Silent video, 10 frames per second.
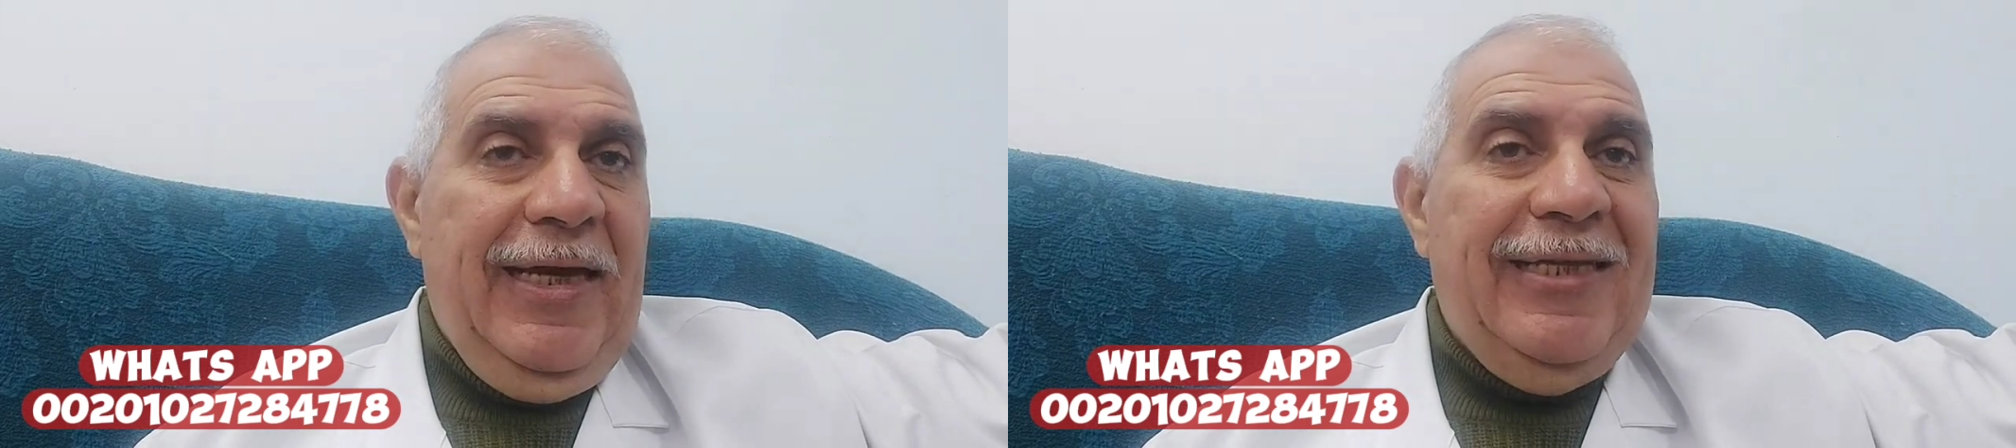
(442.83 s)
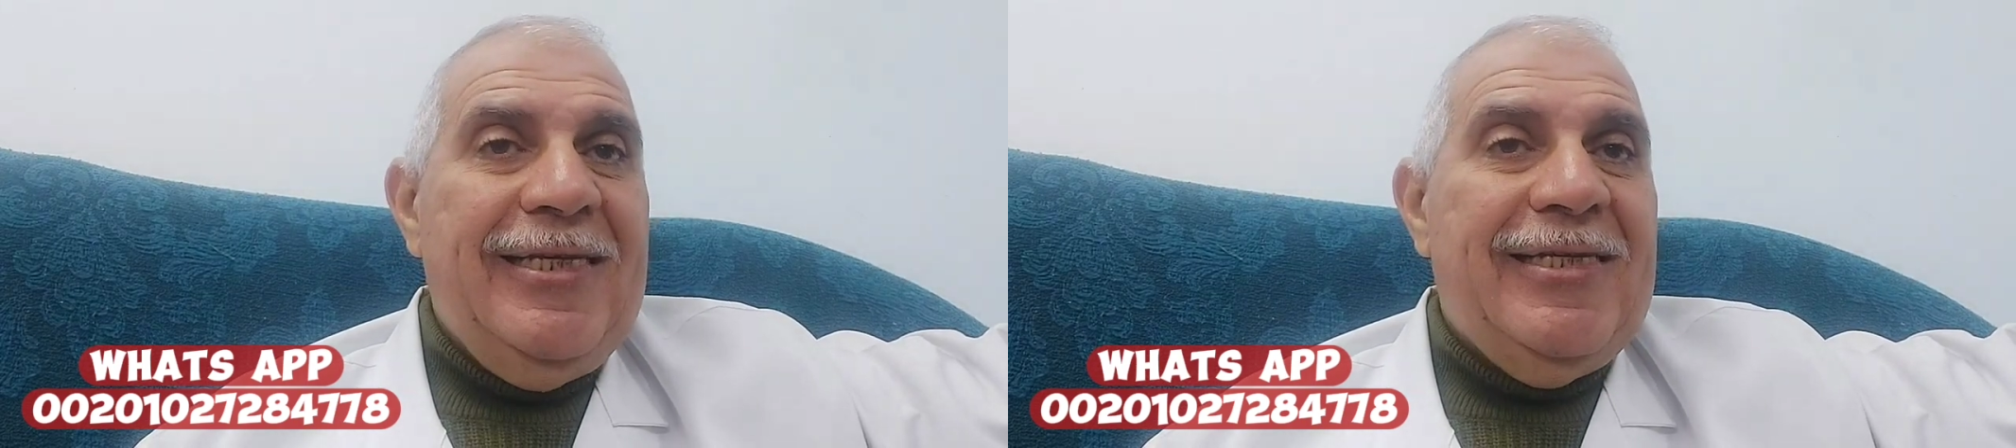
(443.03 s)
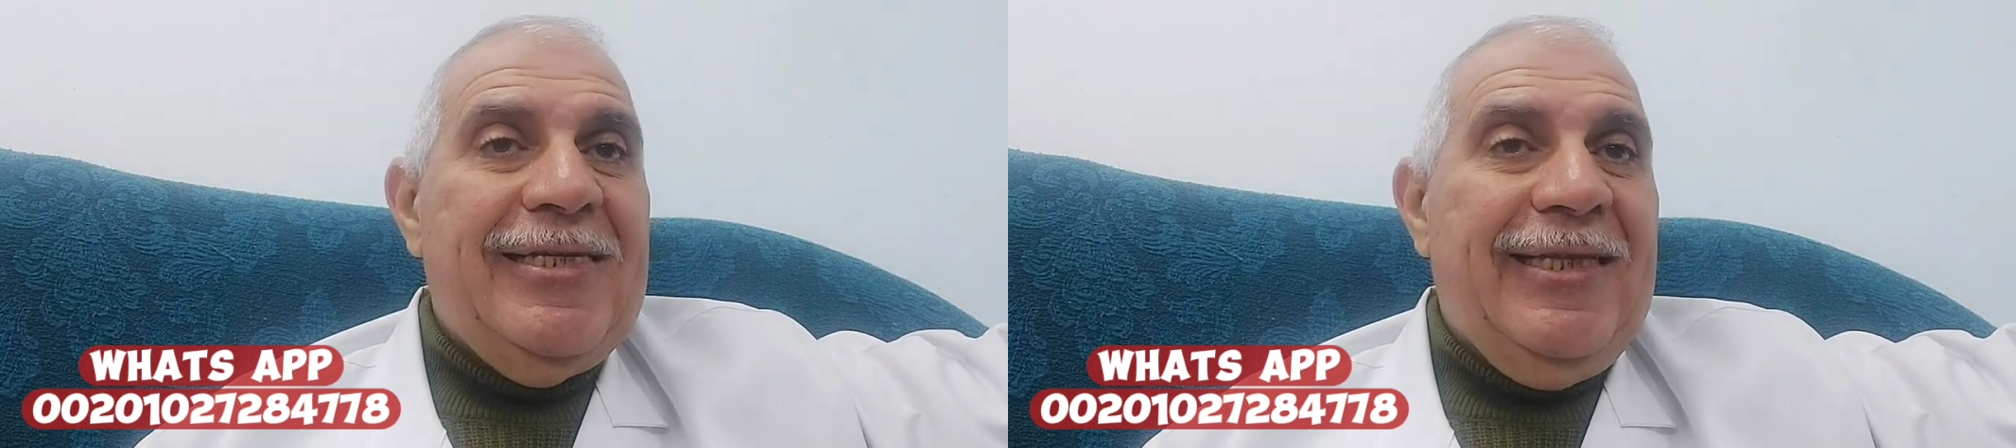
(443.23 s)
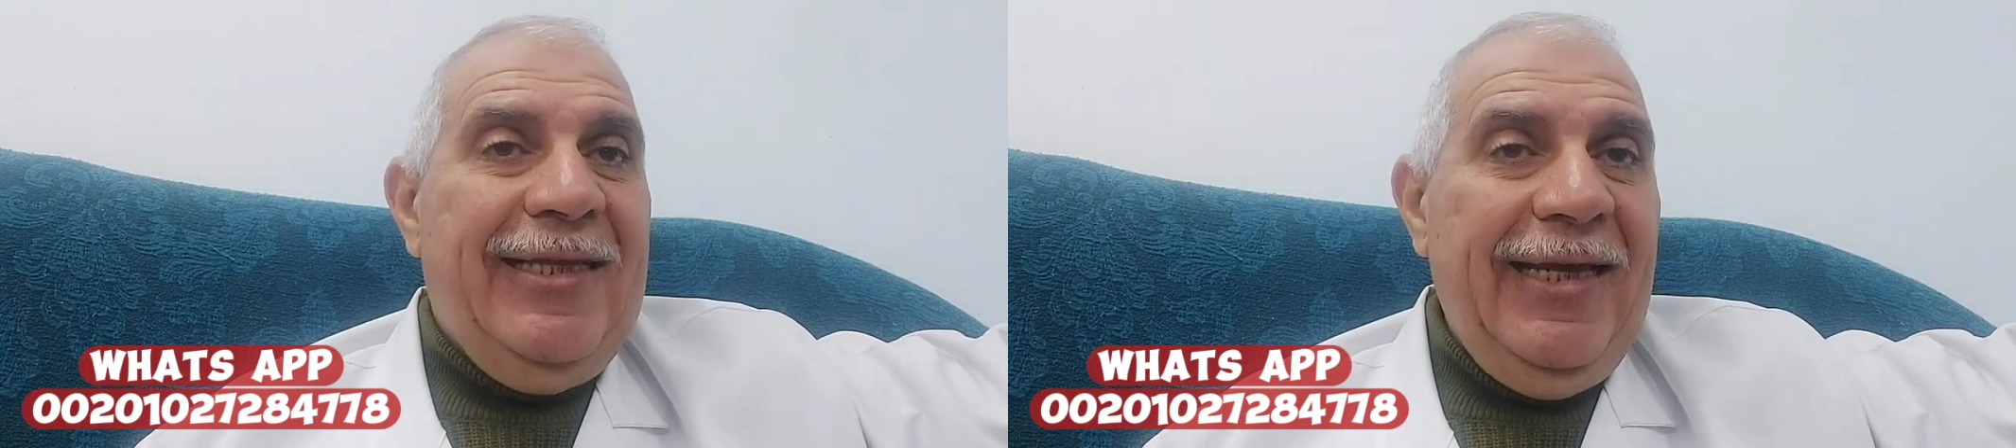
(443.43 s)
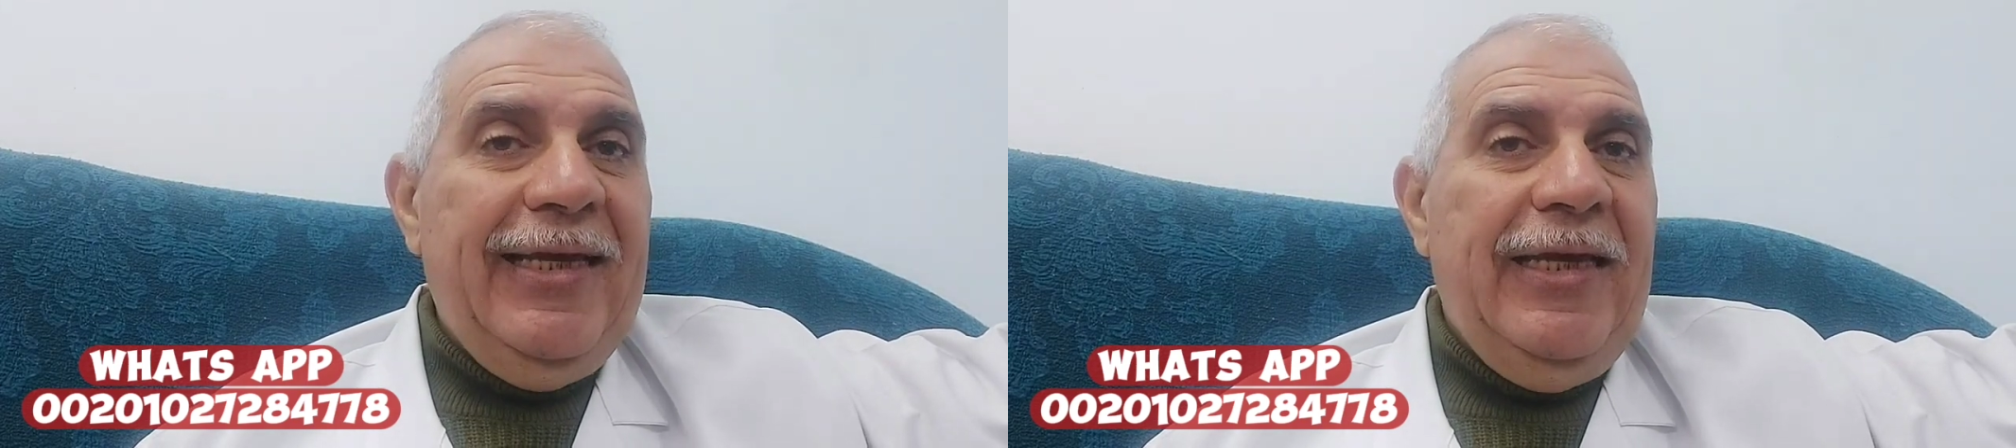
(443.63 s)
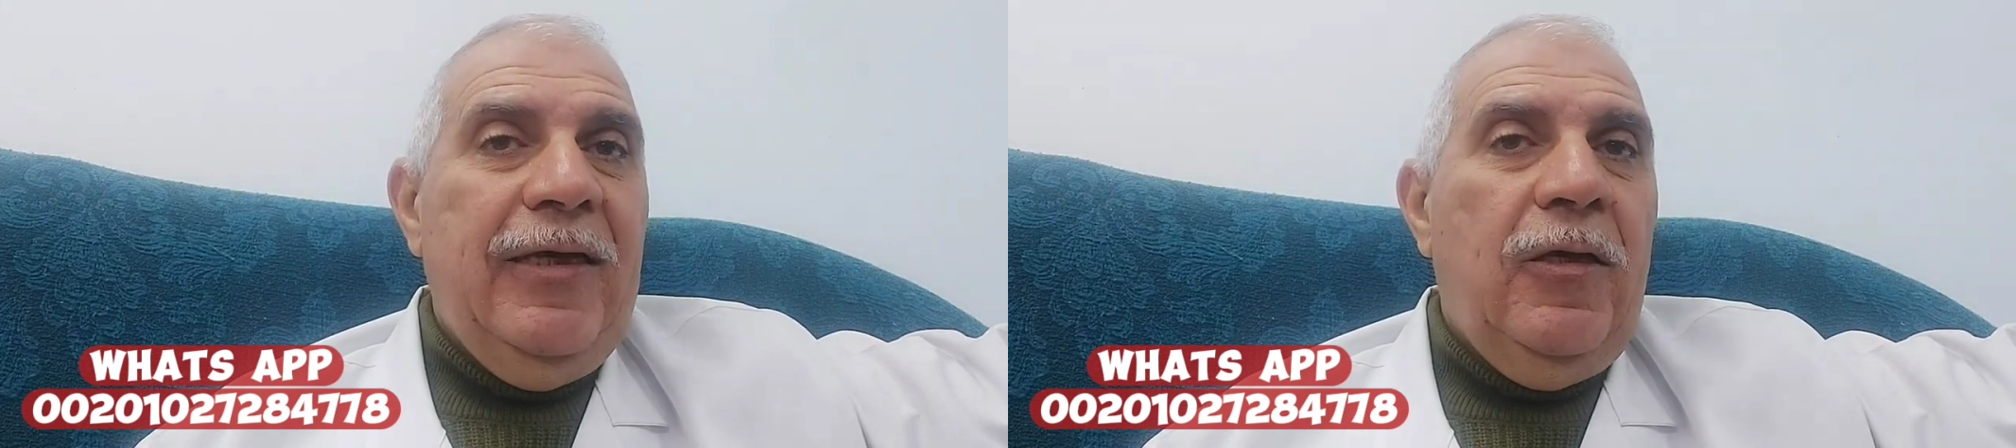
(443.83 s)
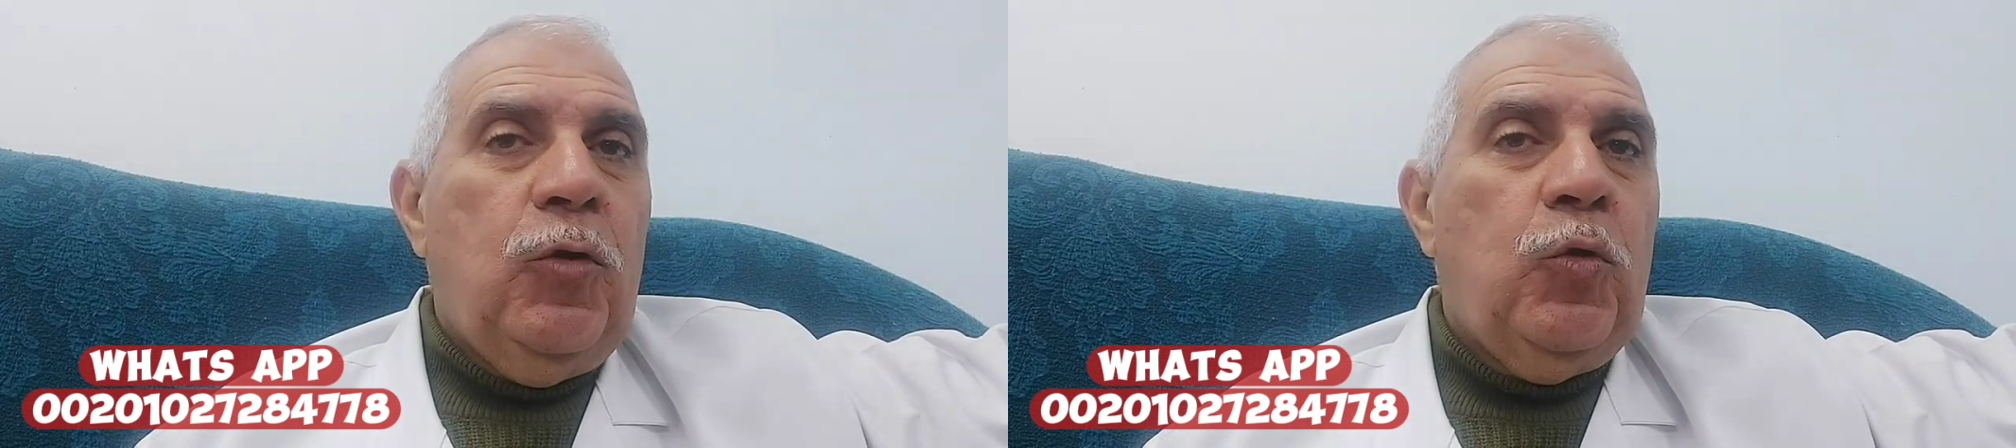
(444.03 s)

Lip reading: It is tricky